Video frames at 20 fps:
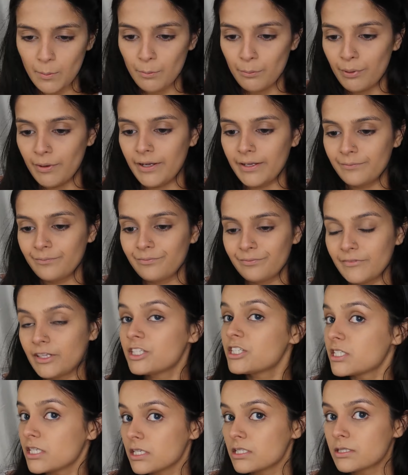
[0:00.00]
but
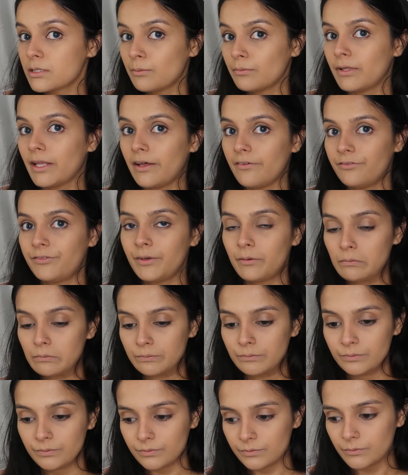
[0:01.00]
there's still some left.
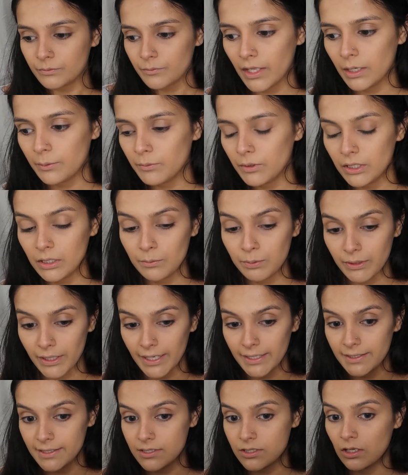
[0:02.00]
And I'm going to
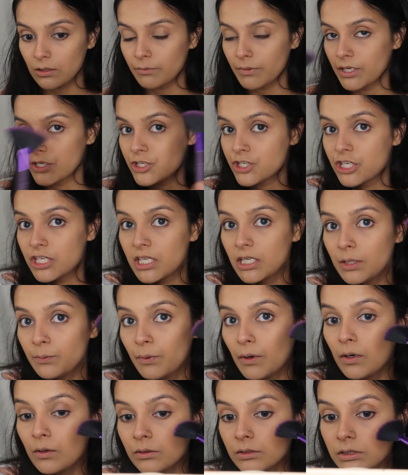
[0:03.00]
apply this on my
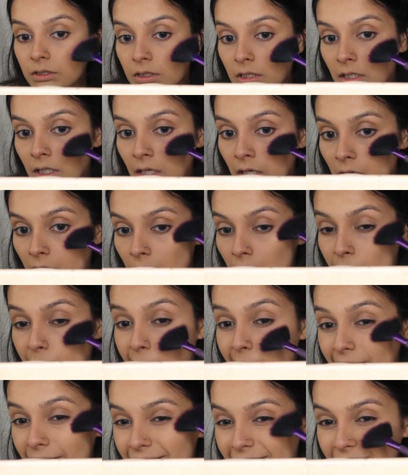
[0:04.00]
cheekbones,
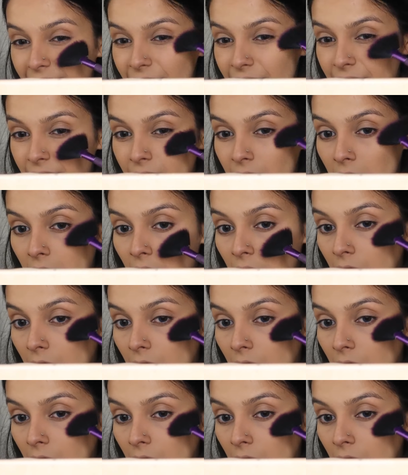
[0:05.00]
right here.